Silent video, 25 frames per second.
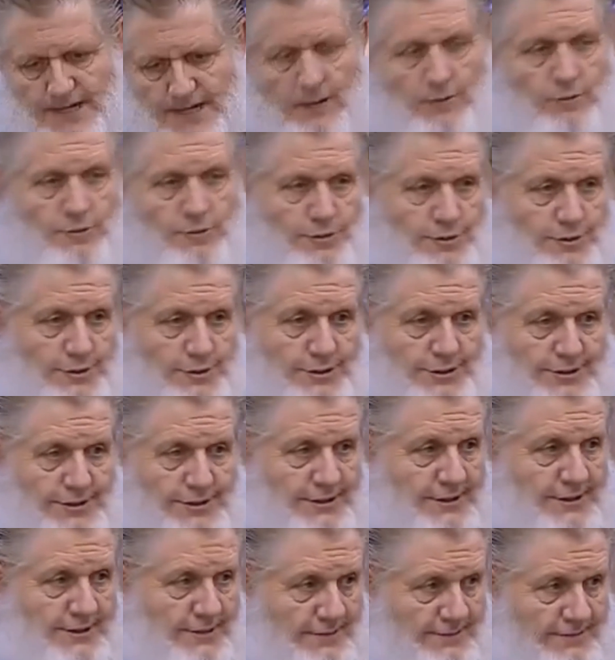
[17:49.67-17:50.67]
was a good
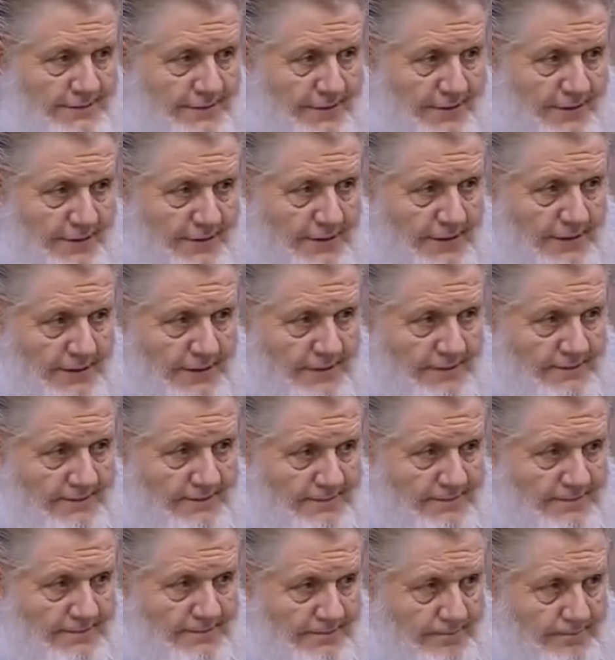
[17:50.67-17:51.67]
deal for her to
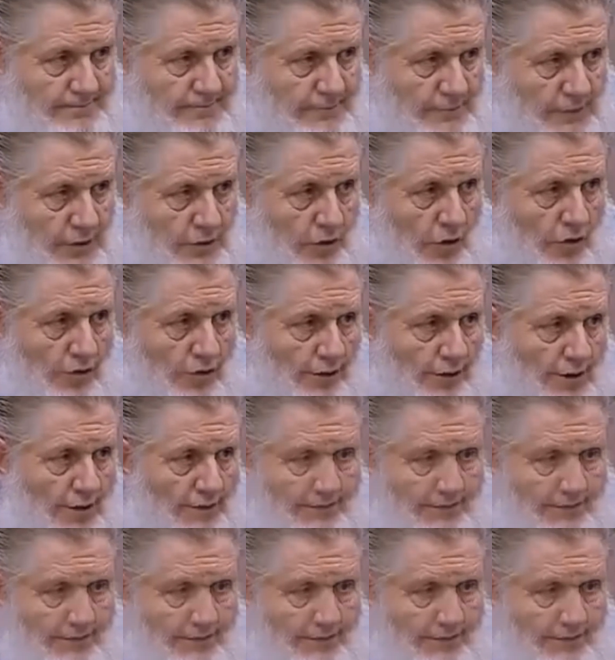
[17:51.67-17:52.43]
go there,